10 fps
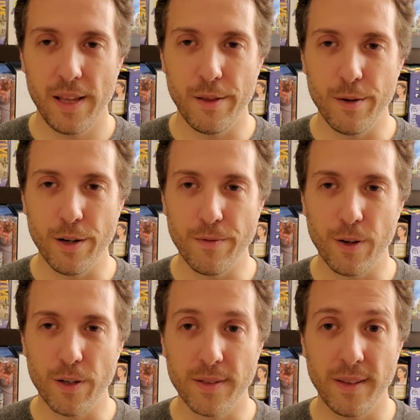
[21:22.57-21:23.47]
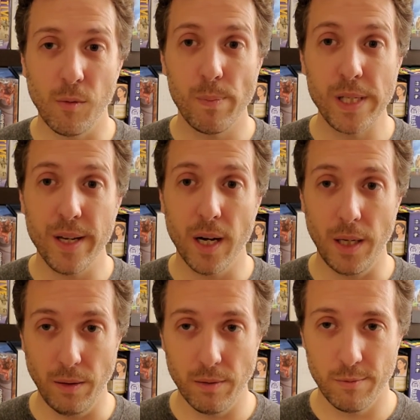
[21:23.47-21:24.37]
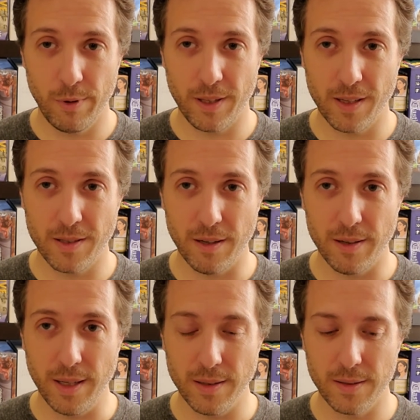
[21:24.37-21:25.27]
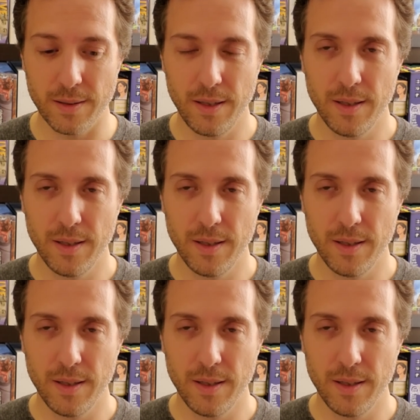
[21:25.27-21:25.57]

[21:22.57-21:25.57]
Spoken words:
the 31st, and then we'll be done with Kickstart This.